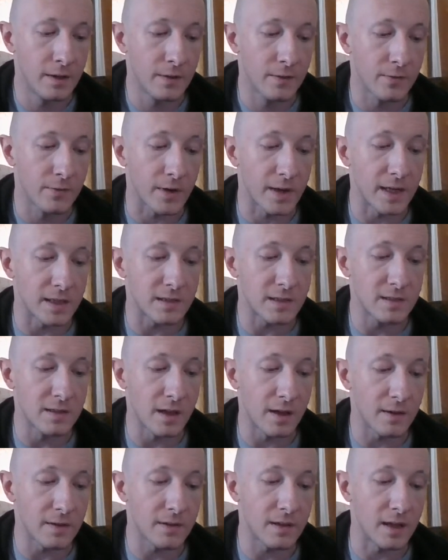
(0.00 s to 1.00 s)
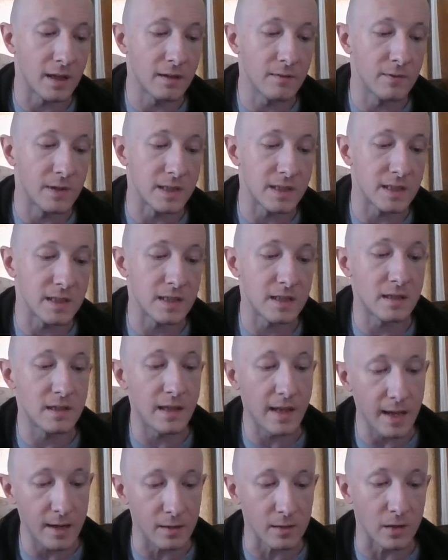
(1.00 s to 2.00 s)
Forgets-Nothing visited
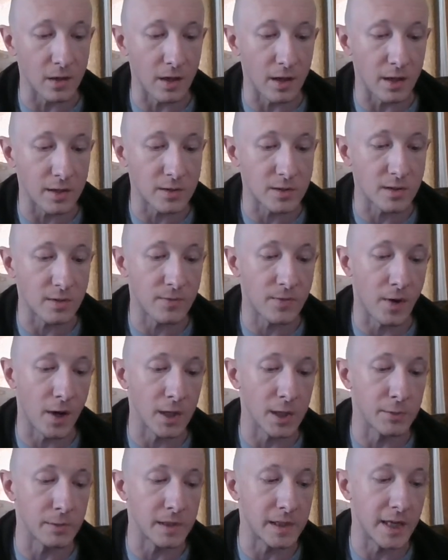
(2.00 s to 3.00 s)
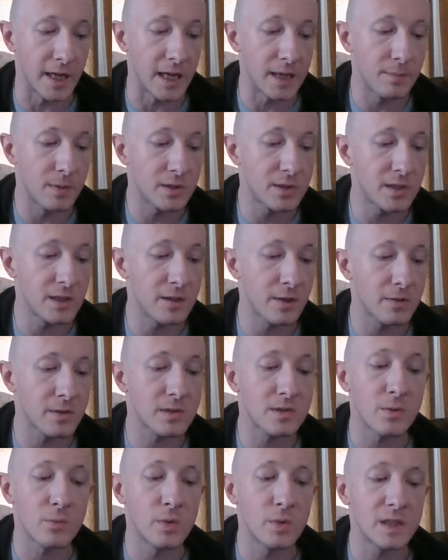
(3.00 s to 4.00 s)
their lodge the following day, but she noticed
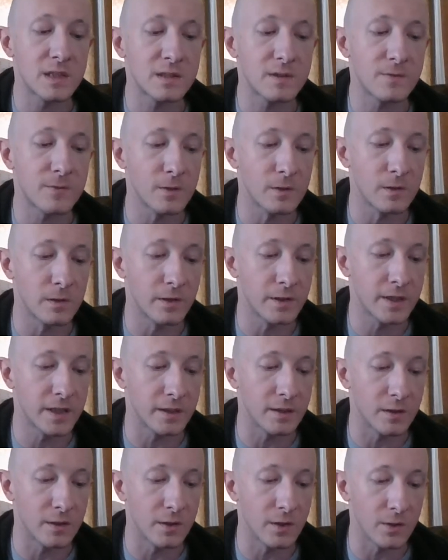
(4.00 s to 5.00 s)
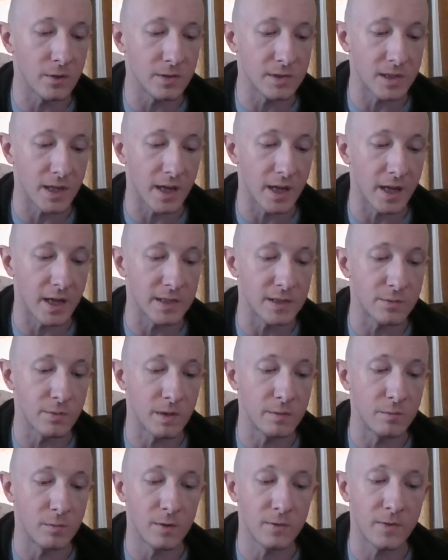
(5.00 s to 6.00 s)
a wistful look in the girl's eyes
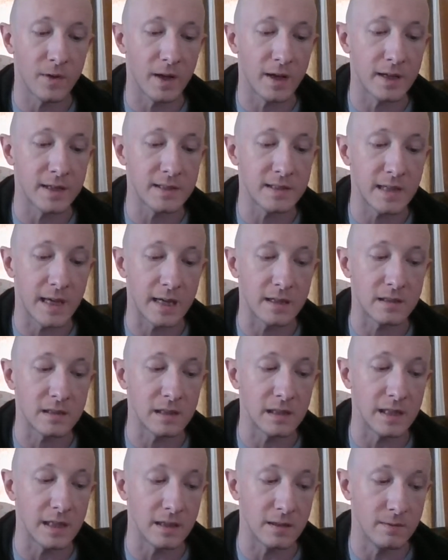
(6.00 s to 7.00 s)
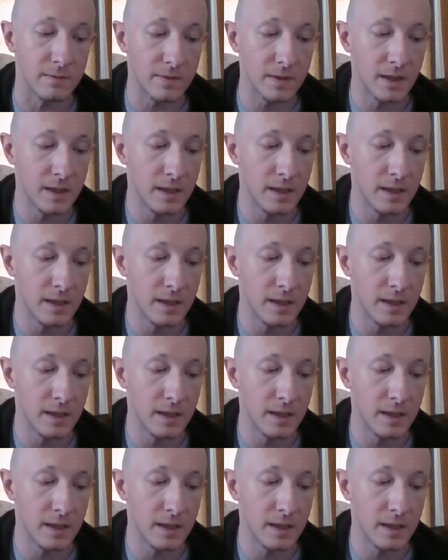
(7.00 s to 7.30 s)
when Wolf Eyes had to leave.